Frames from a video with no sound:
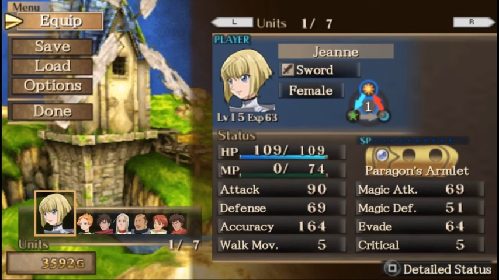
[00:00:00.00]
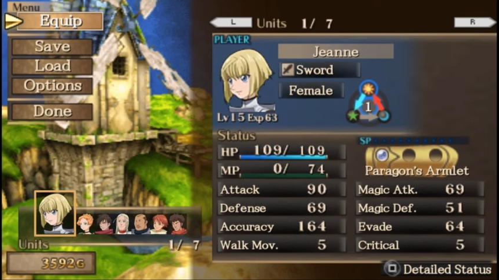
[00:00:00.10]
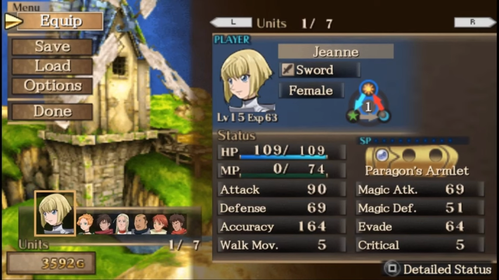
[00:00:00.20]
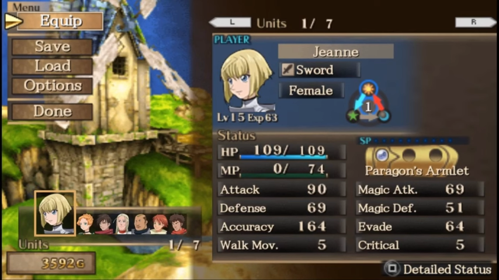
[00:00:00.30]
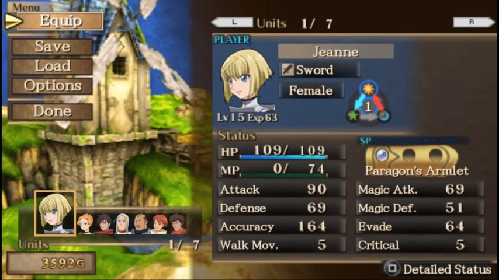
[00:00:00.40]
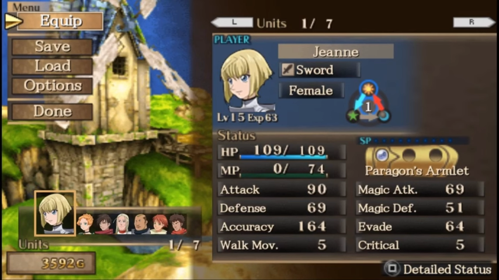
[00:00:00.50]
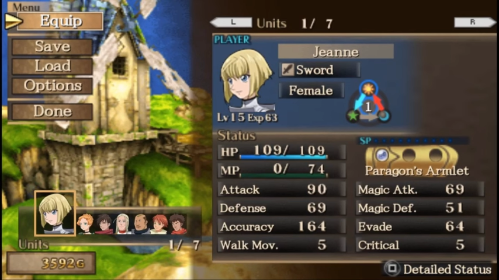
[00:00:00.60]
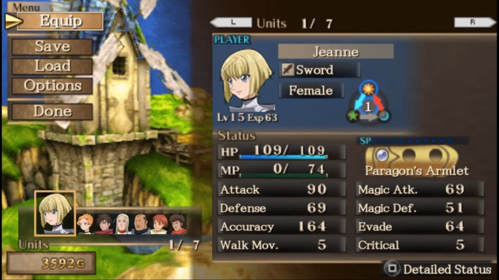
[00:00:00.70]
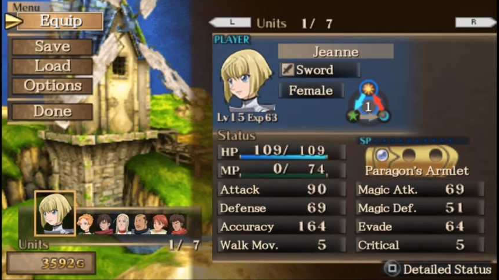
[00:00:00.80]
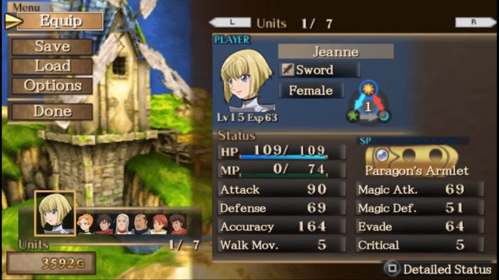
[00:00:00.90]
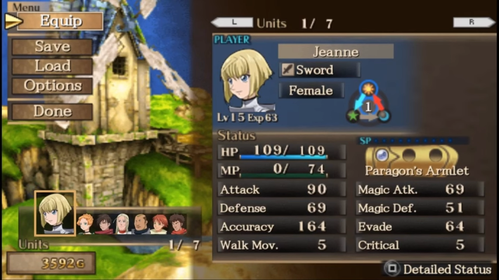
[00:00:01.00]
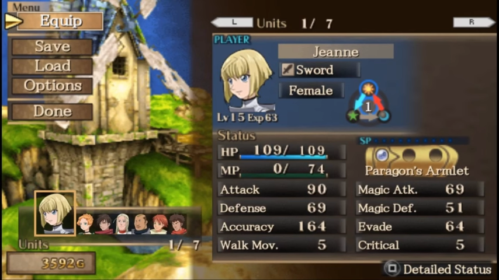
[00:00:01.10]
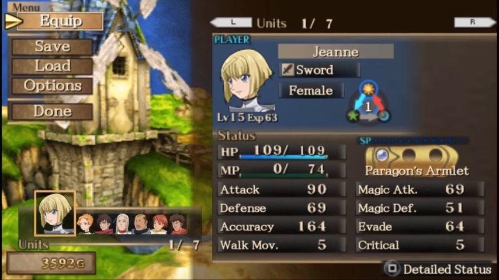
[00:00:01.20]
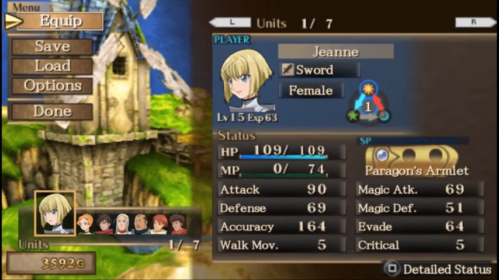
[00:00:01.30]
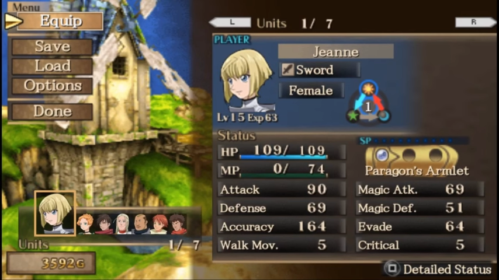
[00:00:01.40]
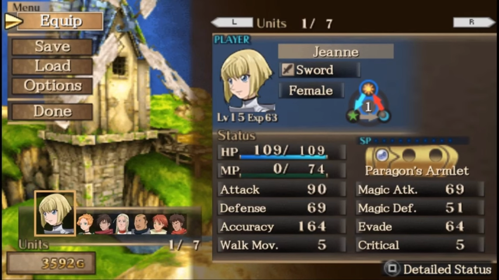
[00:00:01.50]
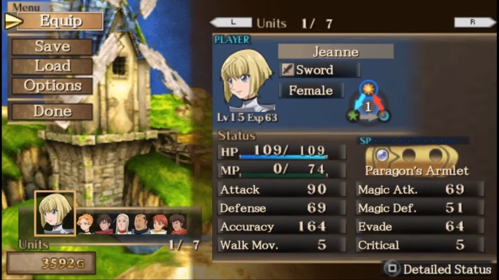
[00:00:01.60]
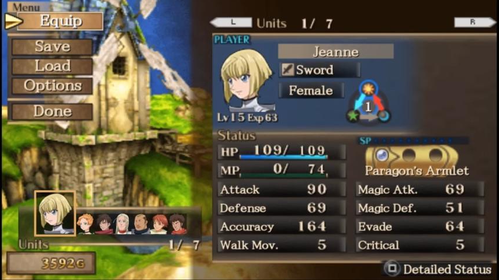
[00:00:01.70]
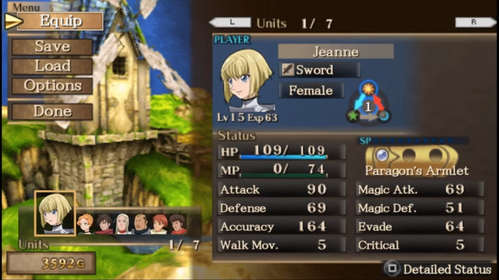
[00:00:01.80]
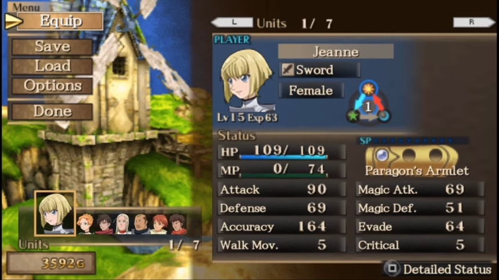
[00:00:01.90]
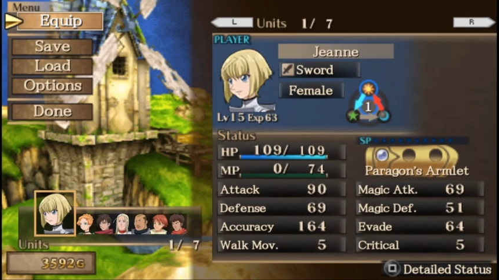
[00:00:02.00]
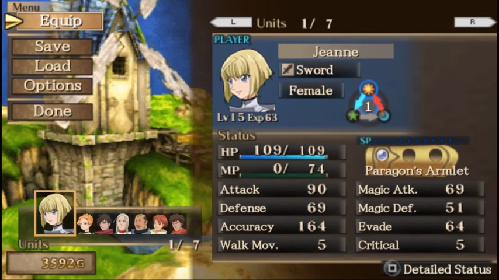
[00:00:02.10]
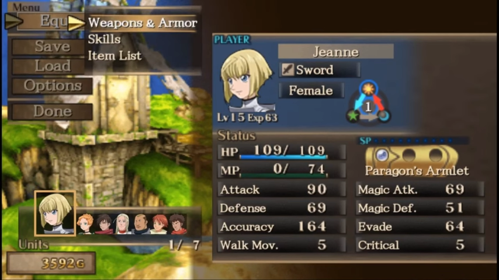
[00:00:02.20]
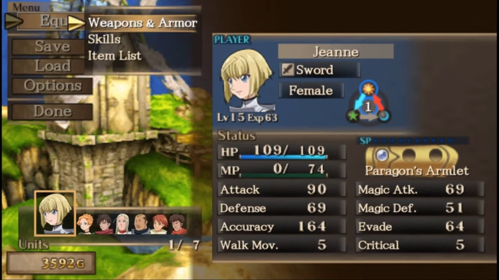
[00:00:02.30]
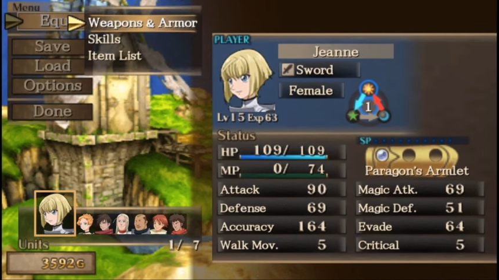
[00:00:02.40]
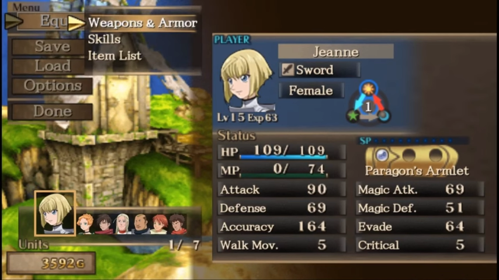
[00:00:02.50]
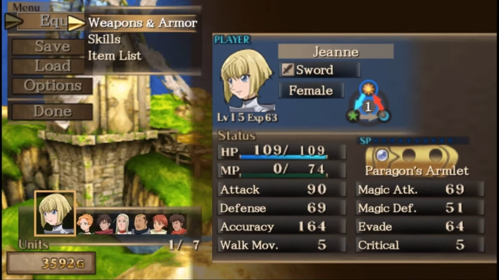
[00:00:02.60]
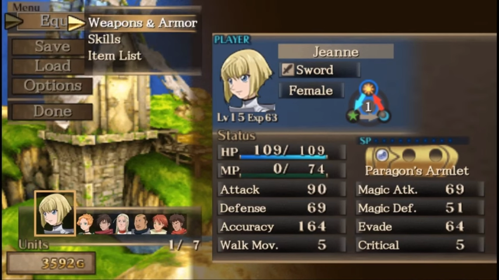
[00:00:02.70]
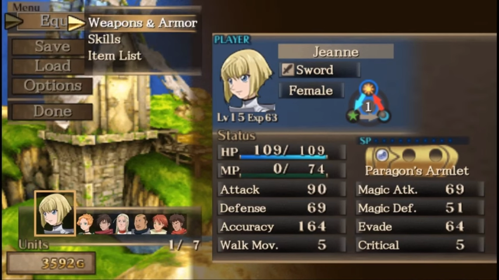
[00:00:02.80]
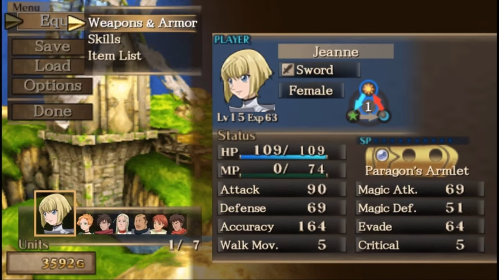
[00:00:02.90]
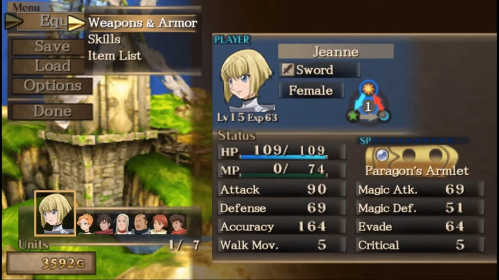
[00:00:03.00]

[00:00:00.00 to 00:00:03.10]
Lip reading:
[unreadable: no face in view]